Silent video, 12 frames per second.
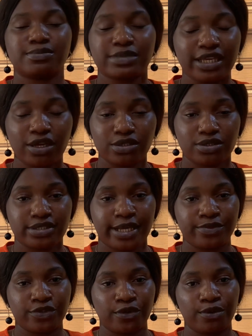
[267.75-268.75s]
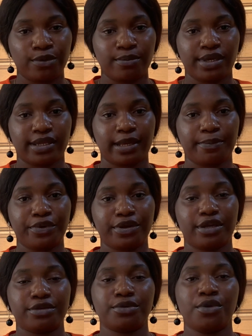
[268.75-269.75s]
Take you out your time to follow me and I pray
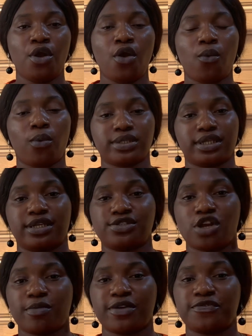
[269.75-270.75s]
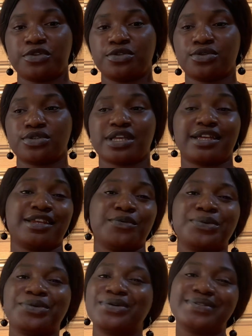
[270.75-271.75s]
that you watch and enjoy my videos and then
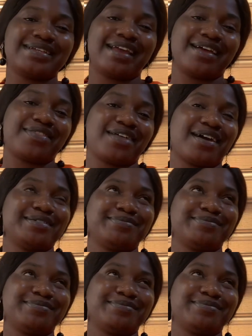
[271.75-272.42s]
we grow together.